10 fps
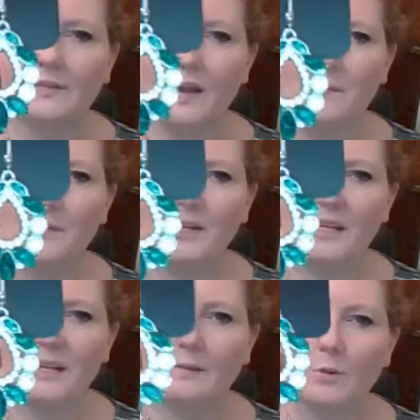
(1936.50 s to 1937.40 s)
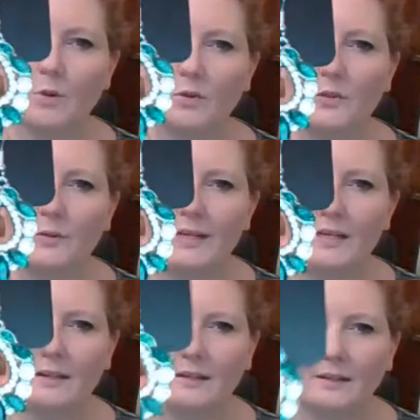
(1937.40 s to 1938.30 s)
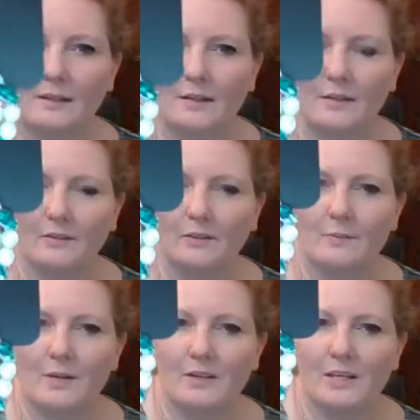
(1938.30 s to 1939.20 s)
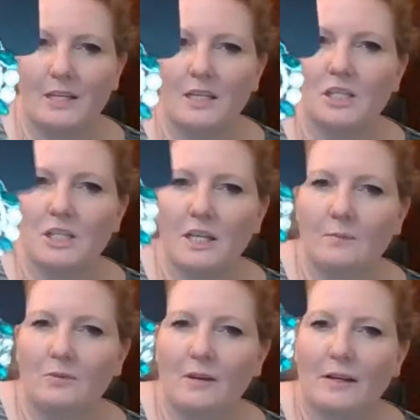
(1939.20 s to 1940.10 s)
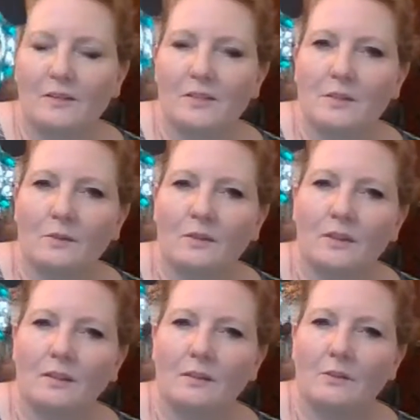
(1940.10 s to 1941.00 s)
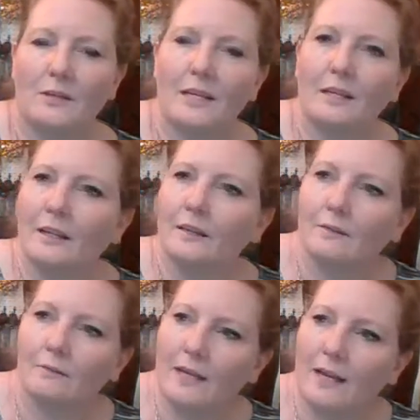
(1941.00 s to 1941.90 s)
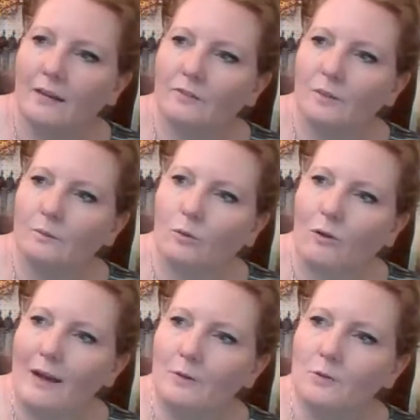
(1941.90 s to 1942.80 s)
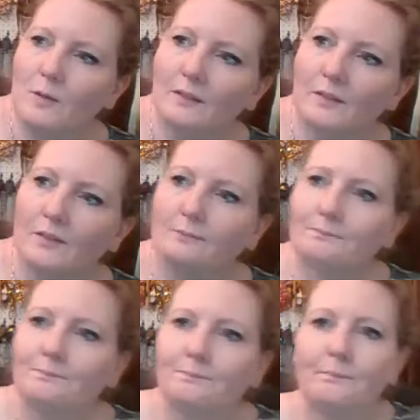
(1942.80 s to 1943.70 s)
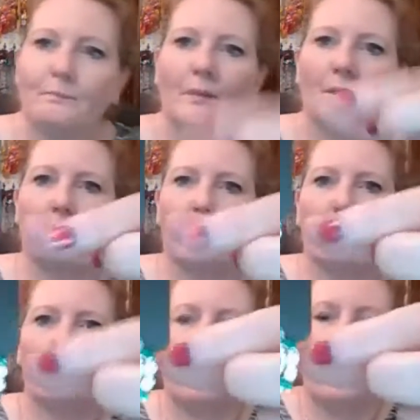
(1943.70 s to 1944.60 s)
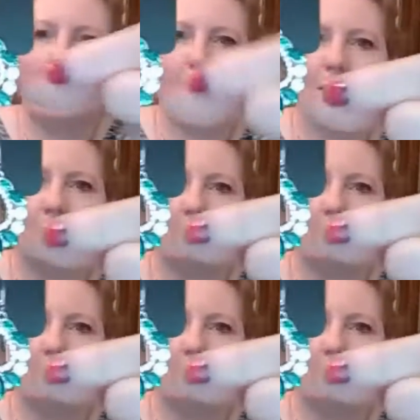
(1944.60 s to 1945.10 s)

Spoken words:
very pretty emerald green. Those are marquee-shaped rhinestones in green. And then we have some round ones in white